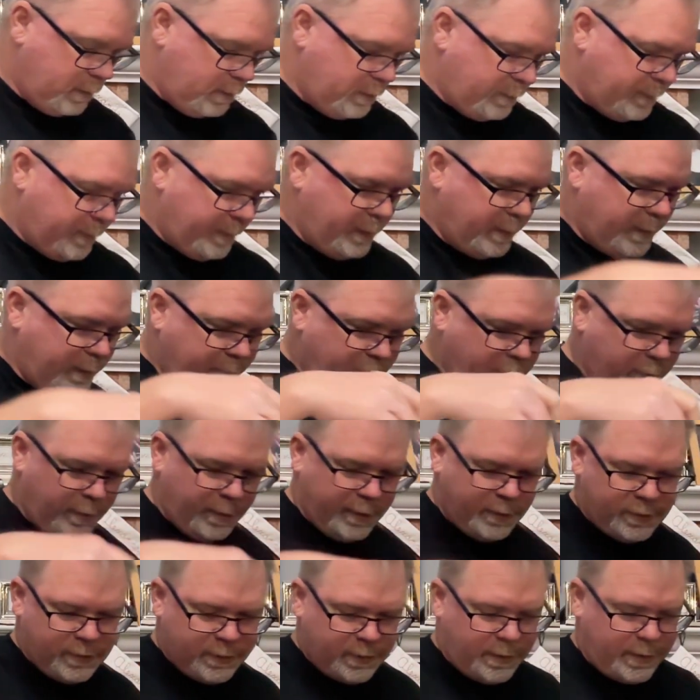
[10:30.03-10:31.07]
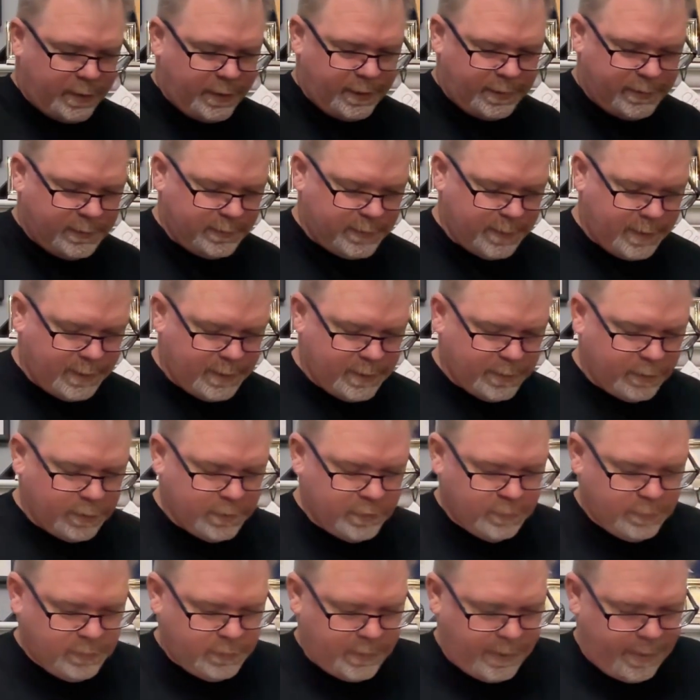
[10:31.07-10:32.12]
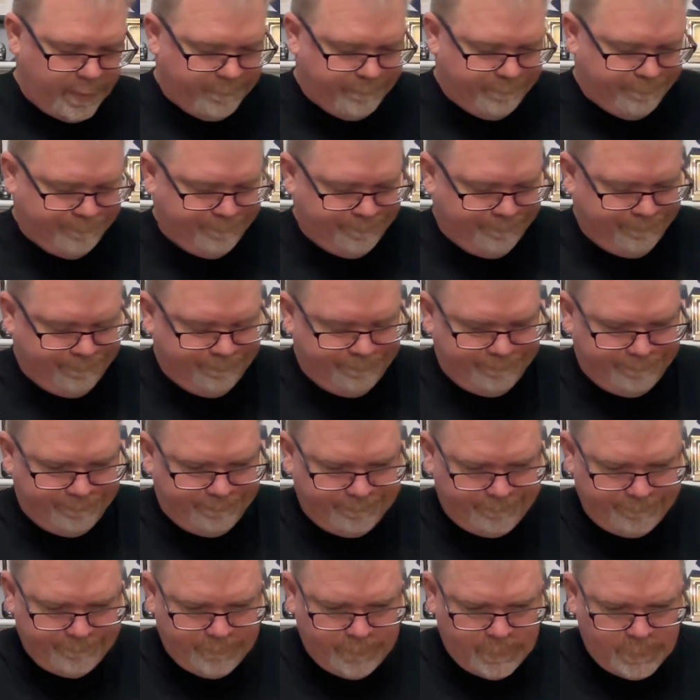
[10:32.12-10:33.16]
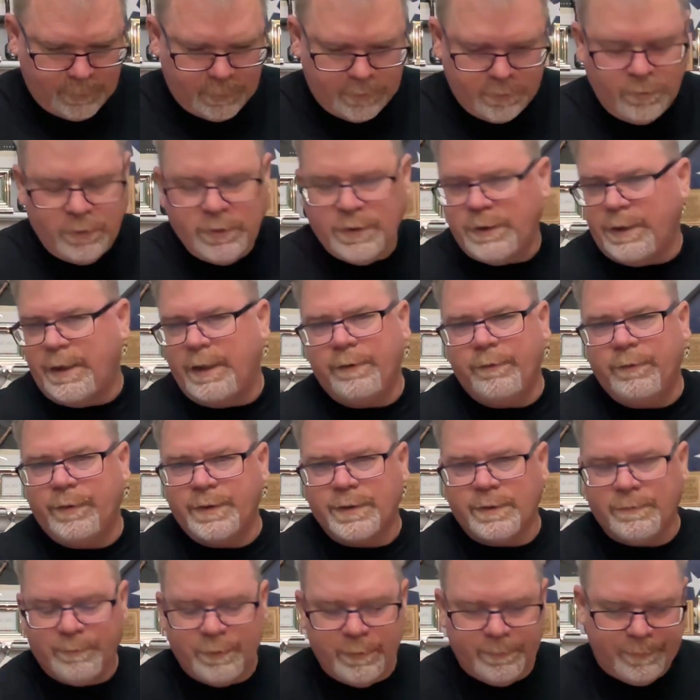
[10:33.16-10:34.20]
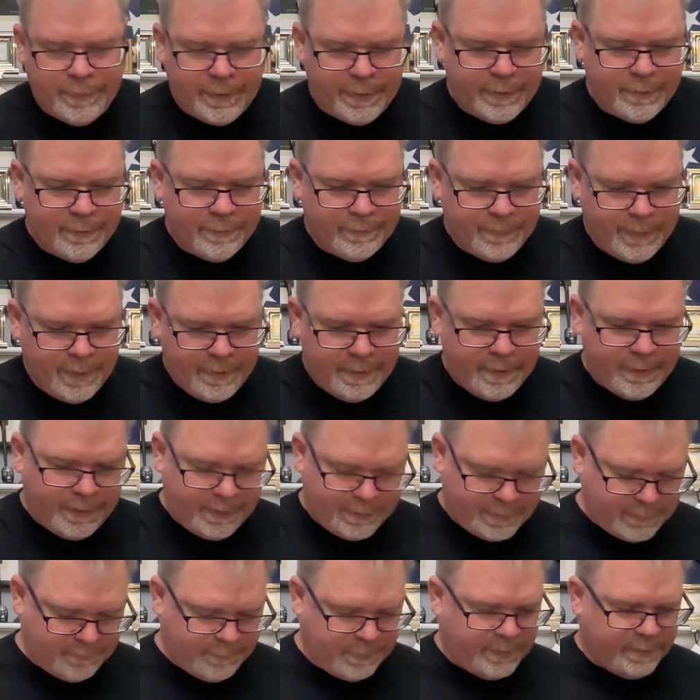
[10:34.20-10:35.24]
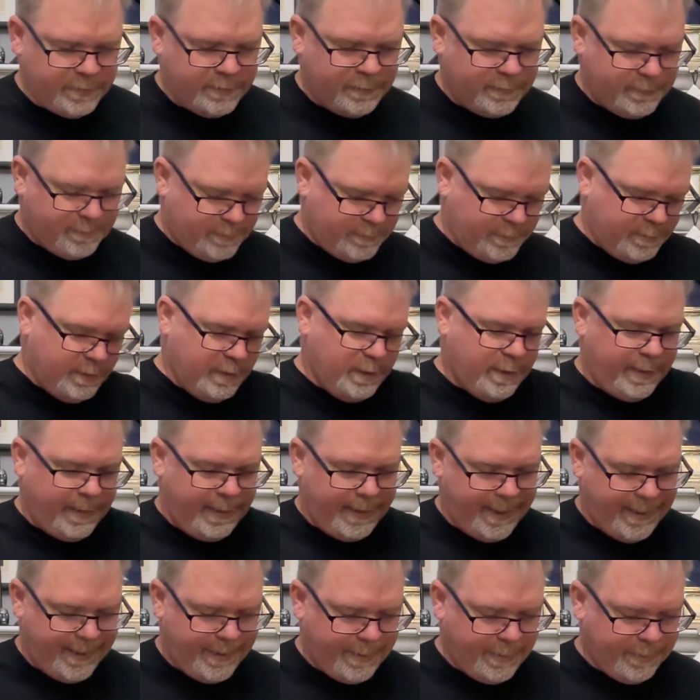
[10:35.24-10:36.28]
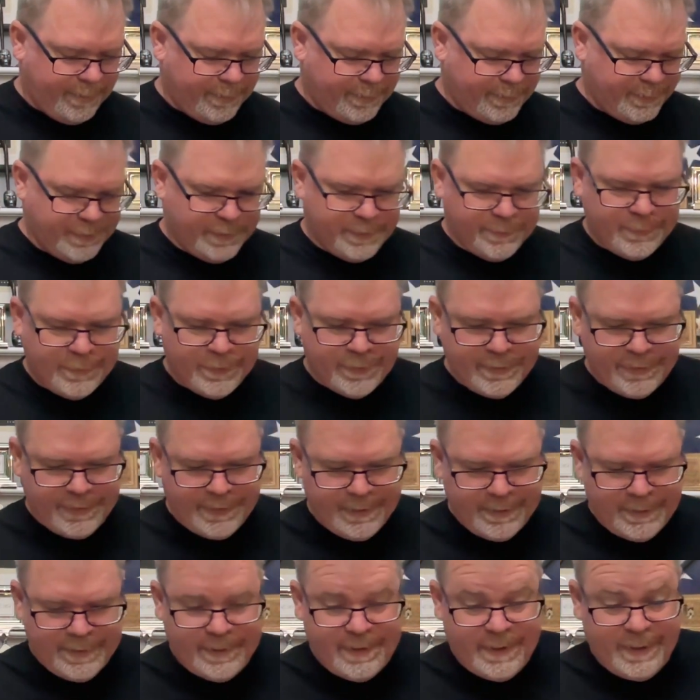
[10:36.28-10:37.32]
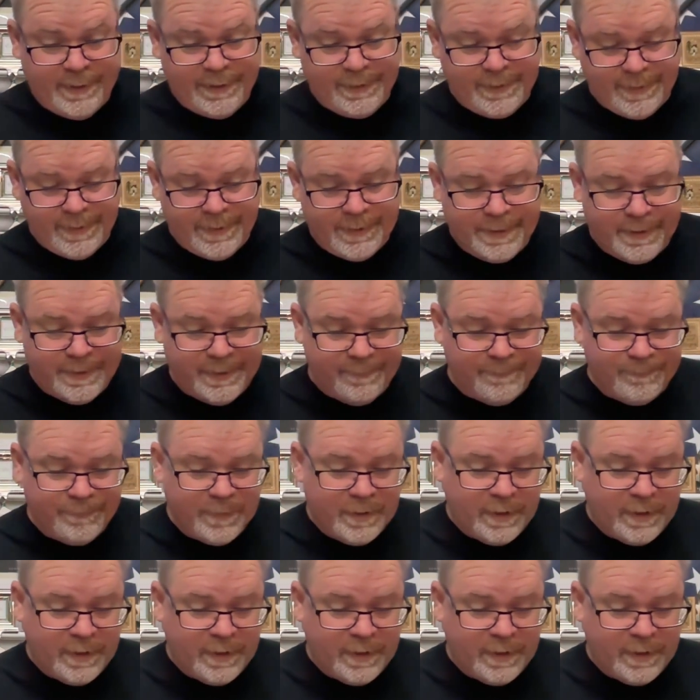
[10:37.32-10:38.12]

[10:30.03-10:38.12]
well, I probably should have had this out of the Q-Snap. Told you I wasn't prepared. Erica spent hours this morning getting things done.